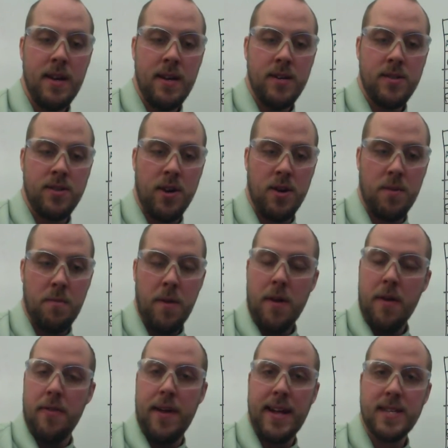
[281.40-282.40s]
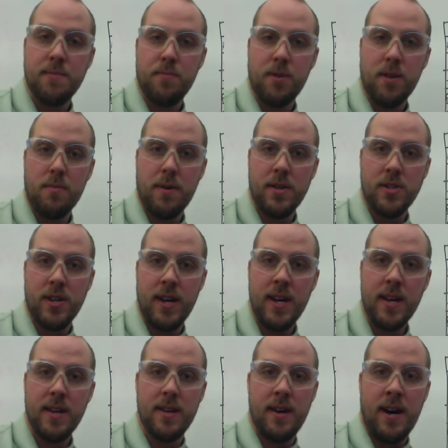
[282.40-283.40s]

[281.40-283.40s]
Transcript: So that's pretty much it.